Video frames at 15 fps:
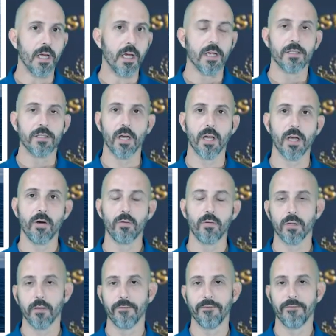
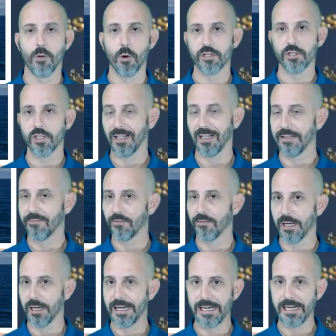So, fortunately for
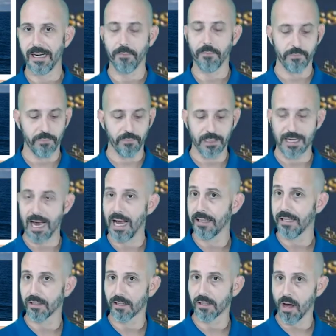him, the guy
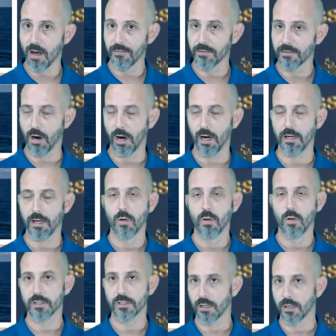in the golf cart
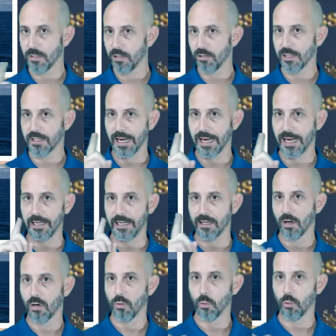was communicating
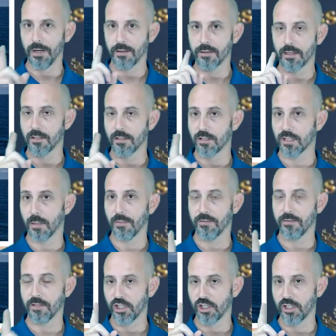with some of
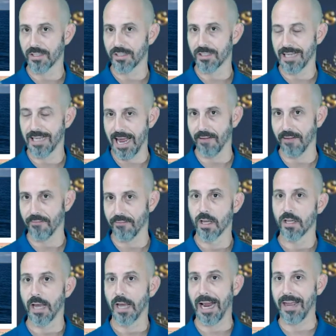the ship's staff,
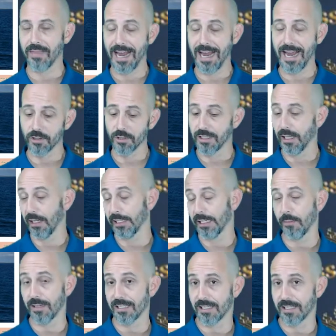and they were telling
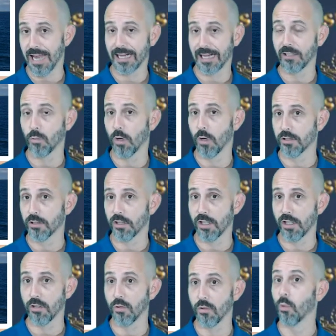him exactly what to
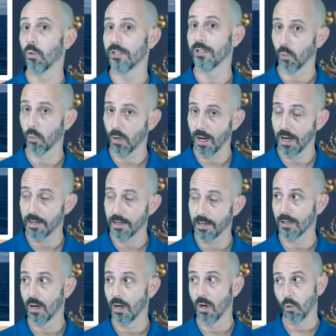do, which
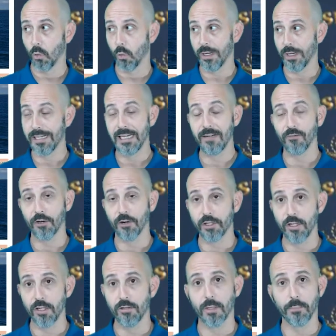was, we need for
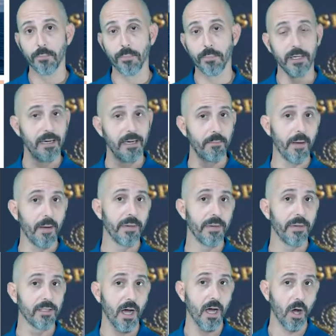you to put him up
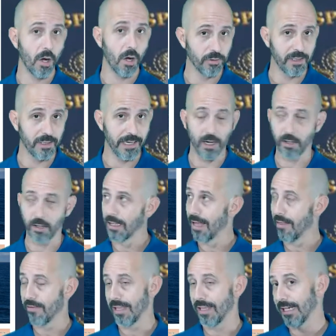in a hotel,
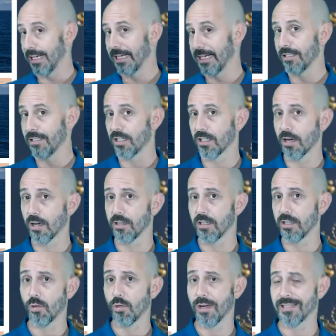then he needs to go to the
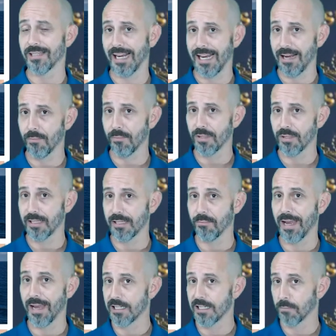U.S. Embassy,
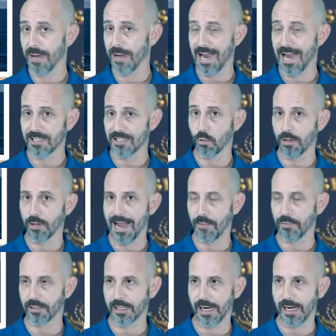make his passport
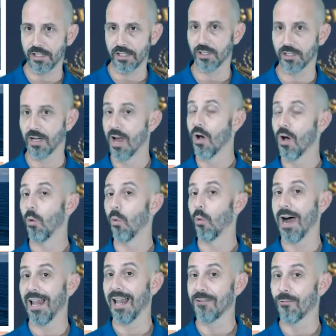application.
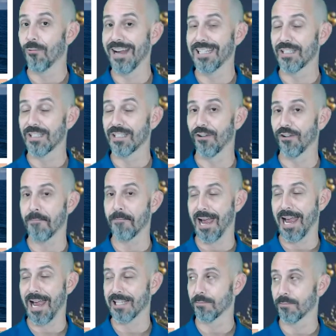While he waits for that
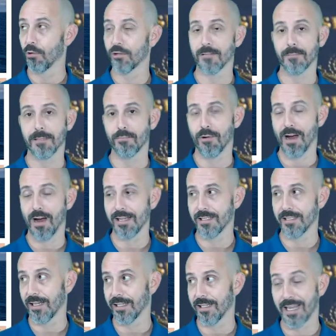passport to be
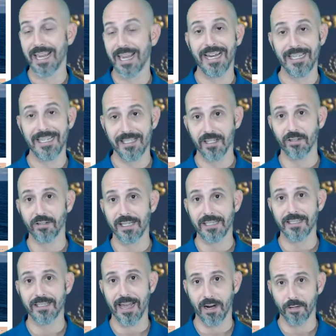processed, he still
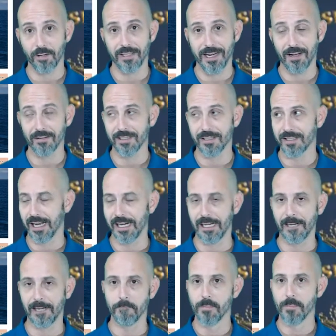needs that hotel to stay
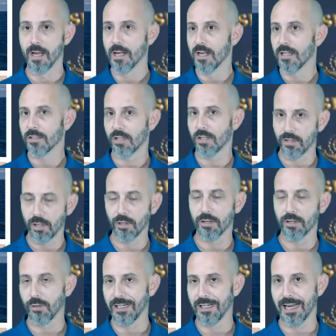in. So 2 or
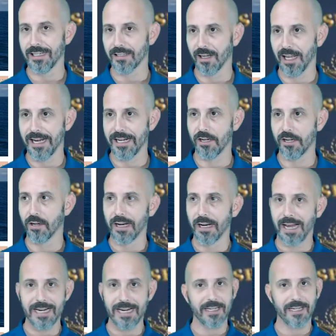3 days later,
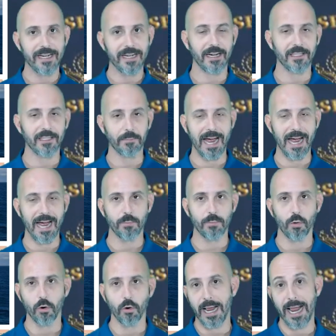he can get his
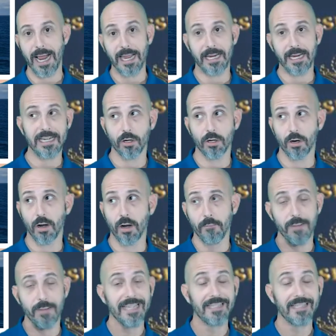passport and either
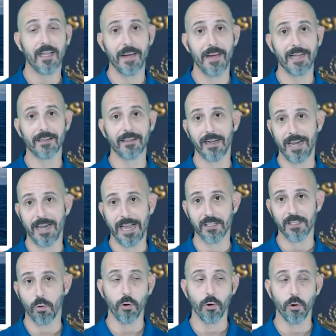meet them at the next
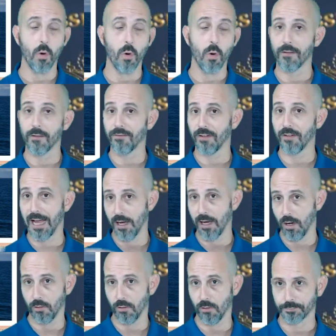port or fly
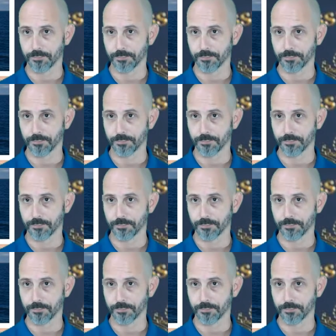home.